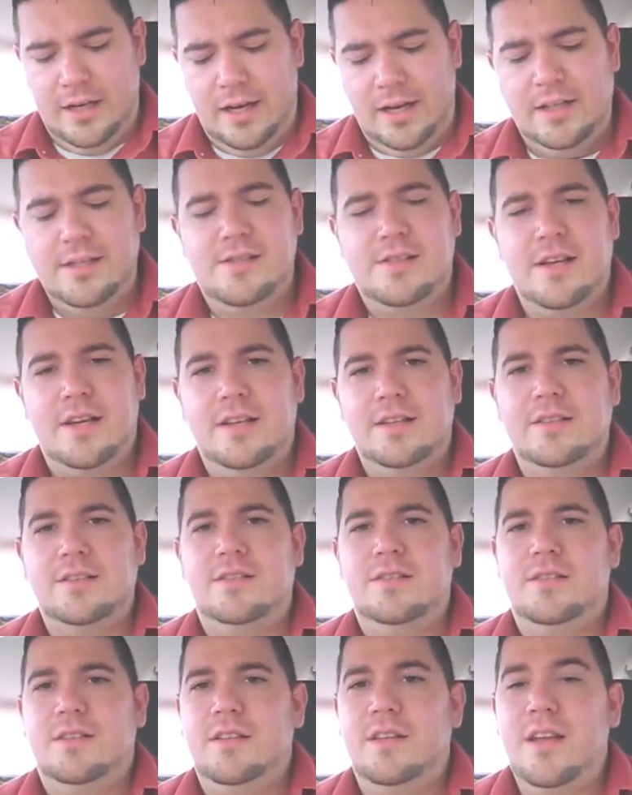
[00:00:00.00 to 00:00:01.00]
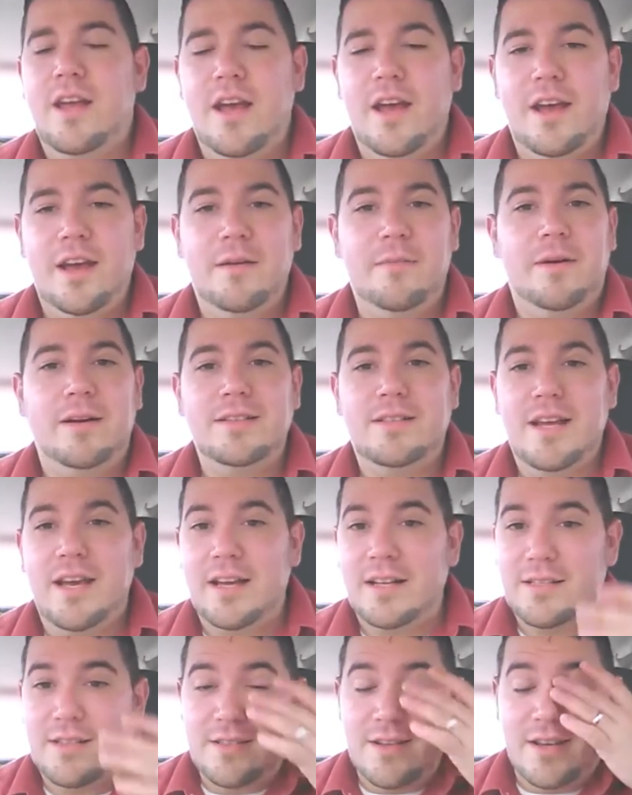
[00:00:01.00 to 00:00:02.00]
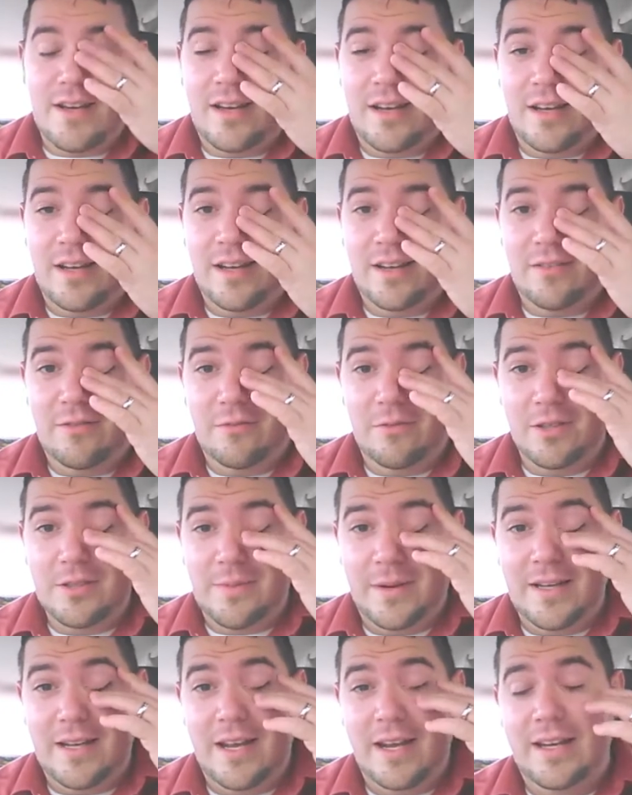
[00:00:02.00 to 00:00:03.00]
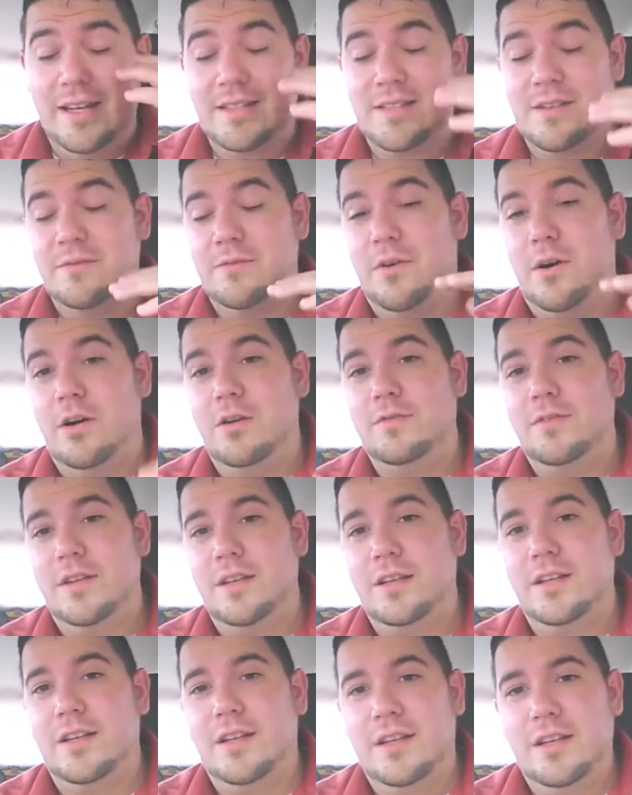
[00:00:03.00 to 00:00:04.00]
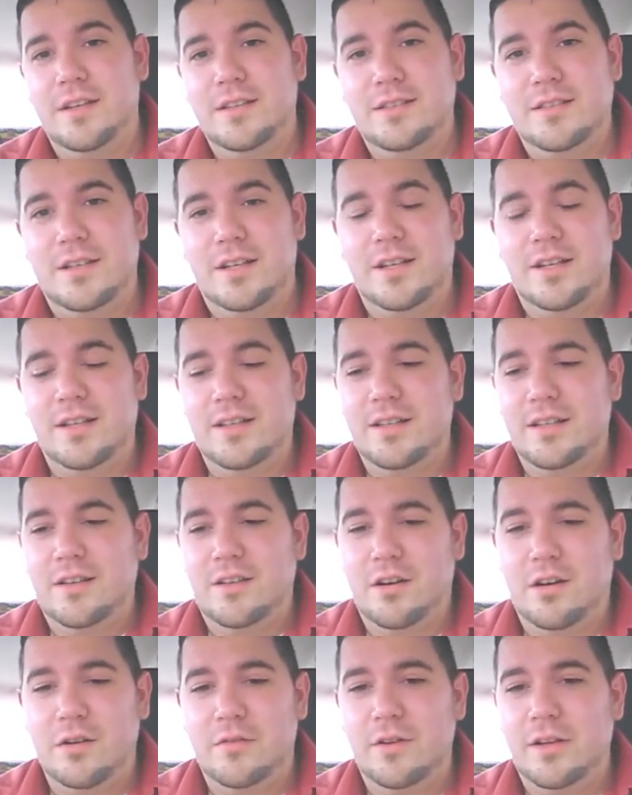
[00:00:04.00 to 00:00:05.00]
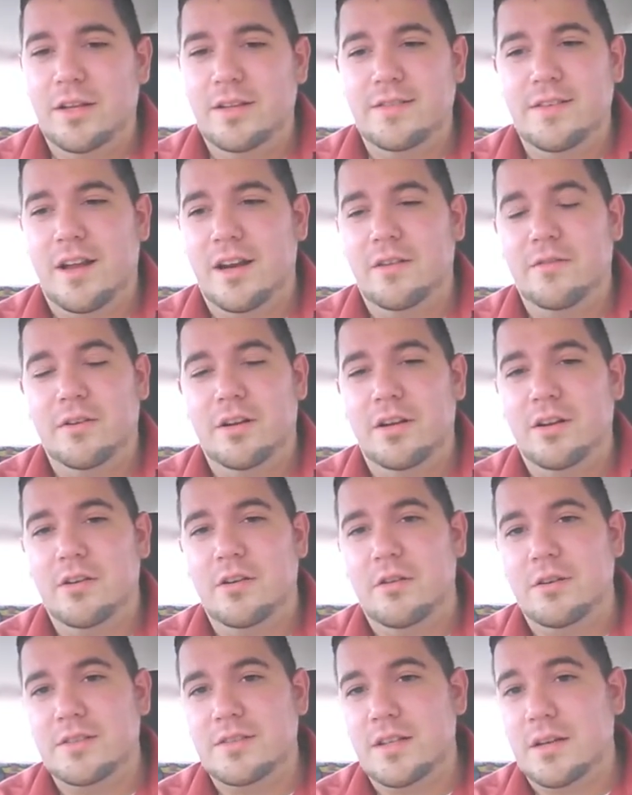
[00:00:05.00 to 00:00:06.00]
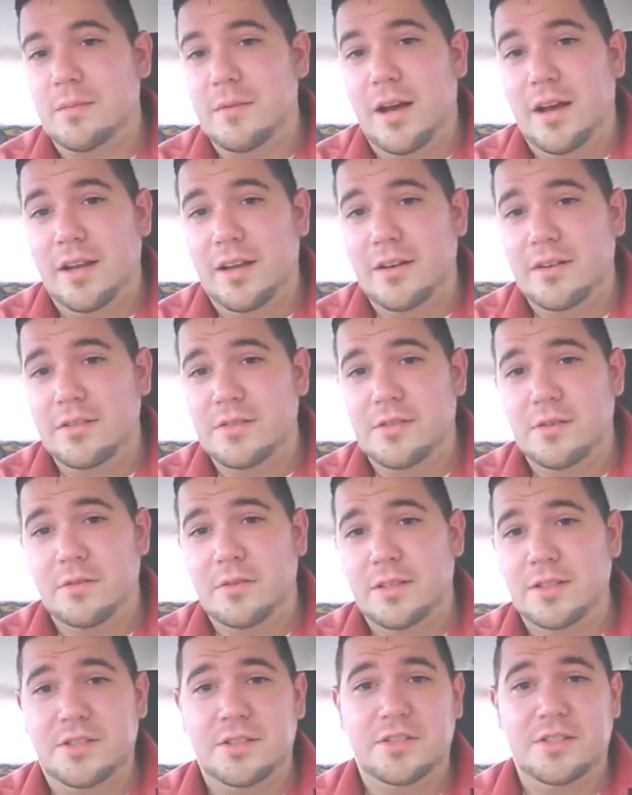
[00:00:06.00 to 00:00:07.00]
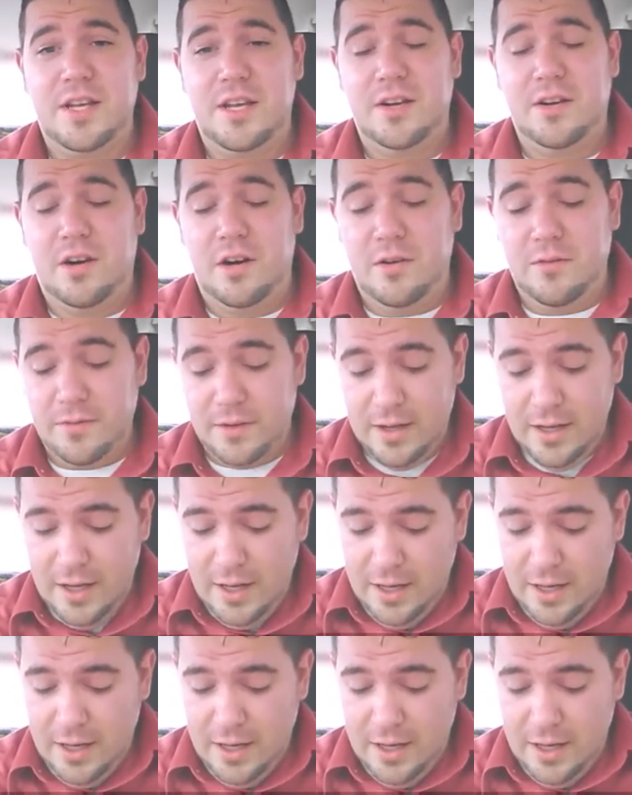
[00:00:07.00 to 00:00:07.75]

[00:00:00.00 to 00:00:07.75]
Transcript: Eddie says, "Yeah, my dad's, once my dad gets involved in his, carving, he's not even going to notice that I'm not here. So let's just take off."